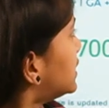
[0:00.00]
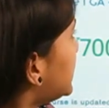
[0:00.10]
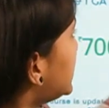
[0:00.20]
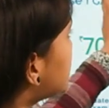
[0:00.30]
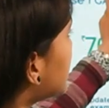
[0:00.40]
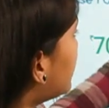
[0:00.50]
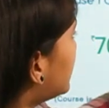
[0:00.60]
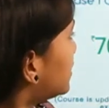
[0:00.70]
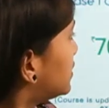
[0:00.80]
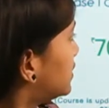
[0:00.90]
These
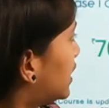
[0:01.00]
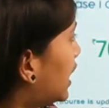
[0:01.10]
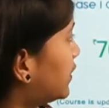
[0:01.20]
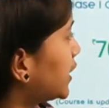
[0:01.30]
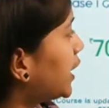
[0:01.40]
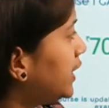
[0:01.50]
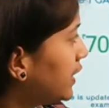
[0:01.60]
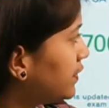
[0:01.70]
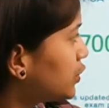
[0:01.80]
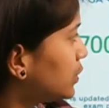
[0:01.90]
are our
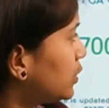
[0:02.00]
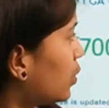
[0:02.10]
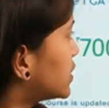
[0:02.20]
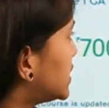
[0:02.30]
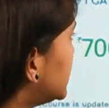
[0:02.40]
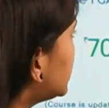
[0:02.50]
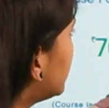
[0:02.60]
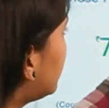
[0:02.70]
individual courses.